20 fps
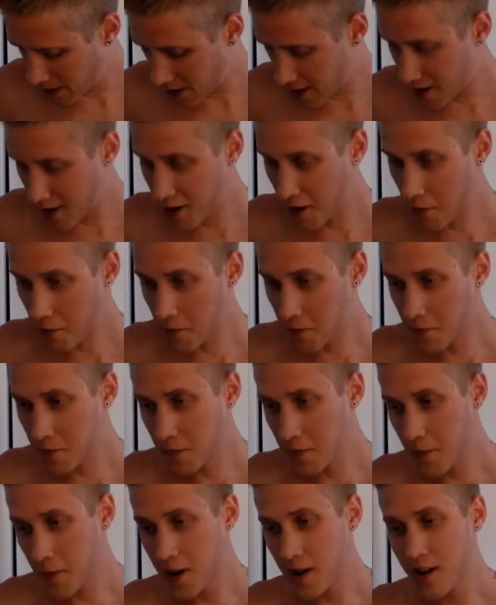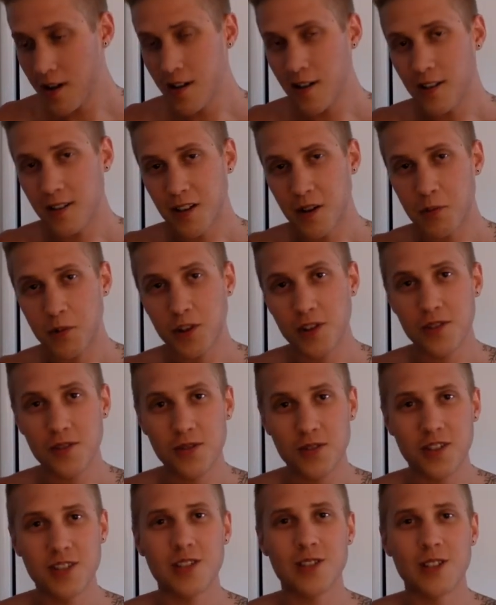am a lot more
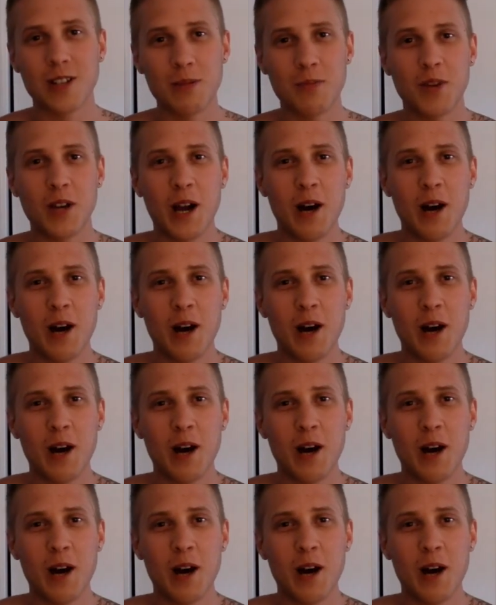used to sleeping